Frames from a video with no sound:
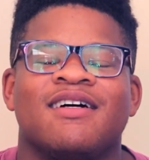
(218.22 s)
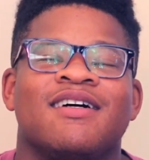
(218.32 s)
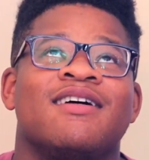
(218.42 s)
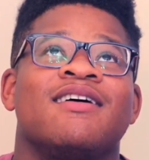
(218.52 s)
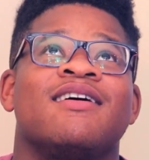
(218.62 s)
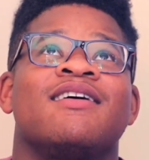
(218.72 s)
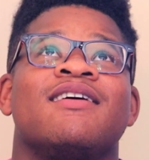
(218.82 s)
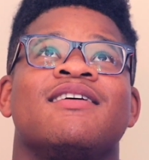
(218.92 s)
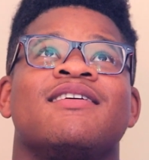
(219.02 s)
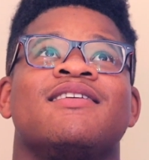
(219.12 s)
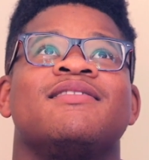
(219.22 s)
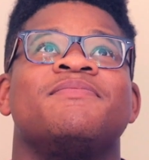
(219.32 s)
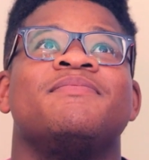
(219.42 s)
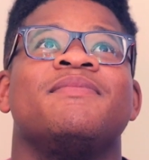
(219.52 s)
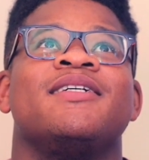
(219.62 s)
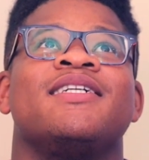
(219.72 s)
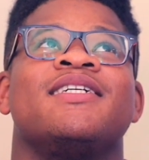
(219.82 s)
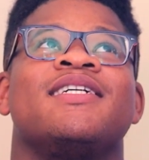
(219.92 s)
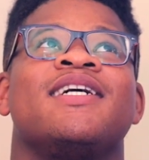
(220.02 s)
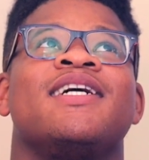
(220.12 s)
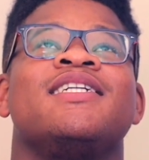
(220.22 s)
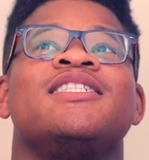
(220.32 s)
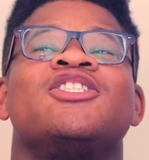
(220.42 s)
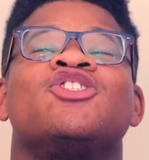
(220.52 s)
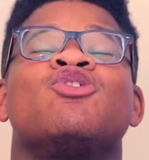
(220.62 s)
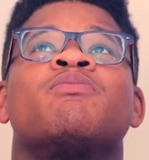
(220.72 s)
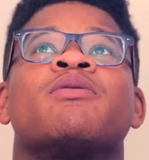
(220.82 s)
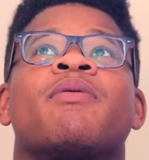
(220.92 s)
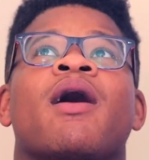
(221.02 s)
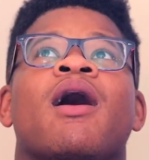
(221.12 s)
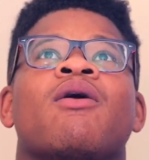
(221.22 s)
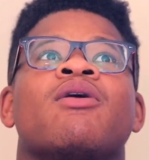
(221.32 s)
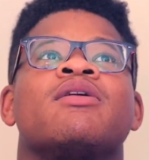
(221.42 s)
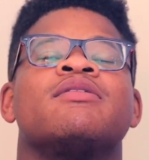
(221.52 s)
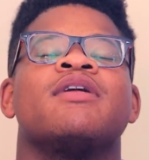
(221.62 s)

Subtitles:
Oh man, any superpower.